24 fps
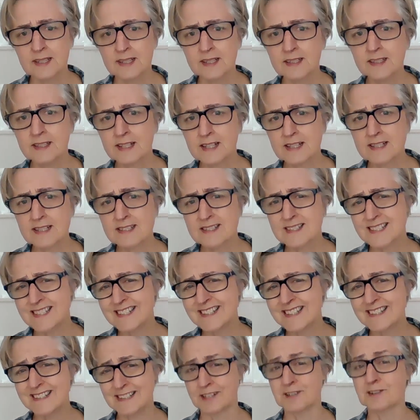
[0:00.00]
In the
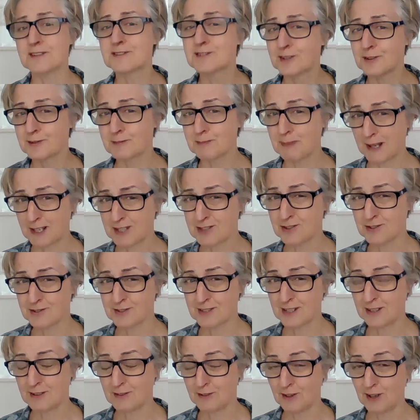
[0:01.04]
19, and this goes back,
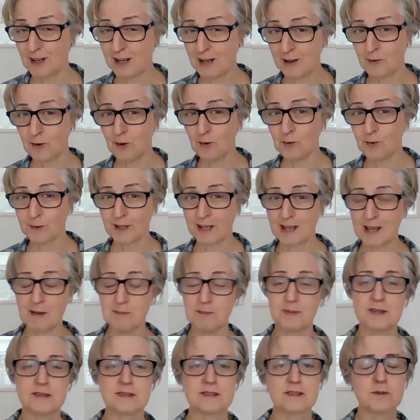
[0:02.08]
shows how old I
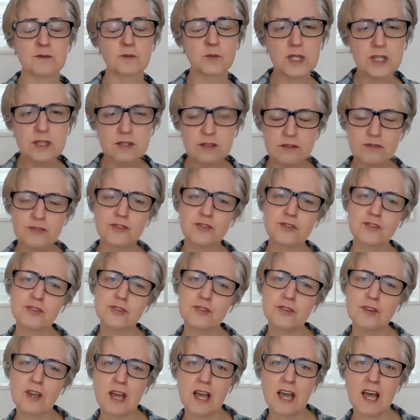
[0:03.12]
am, but we used
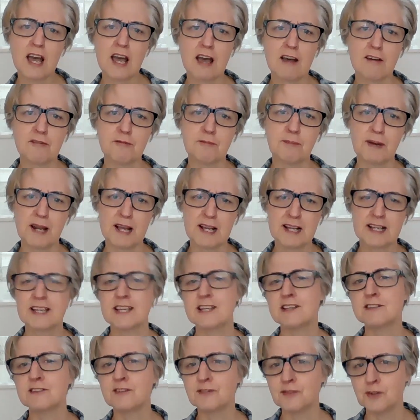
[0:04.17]
to have
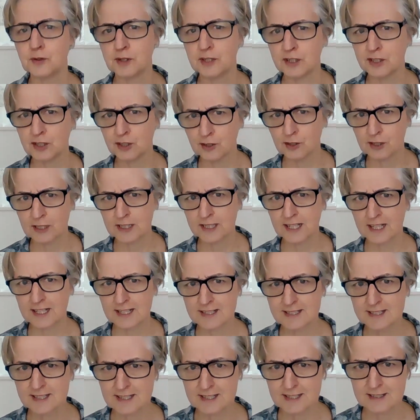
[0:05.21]
blanket interviewing in the early
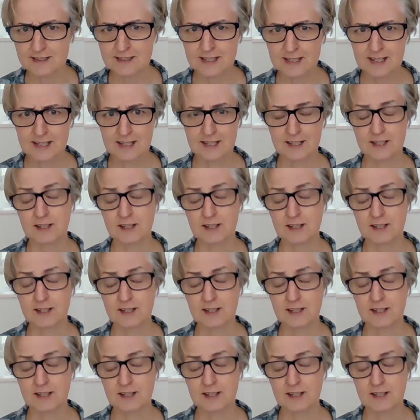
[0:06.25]
80s,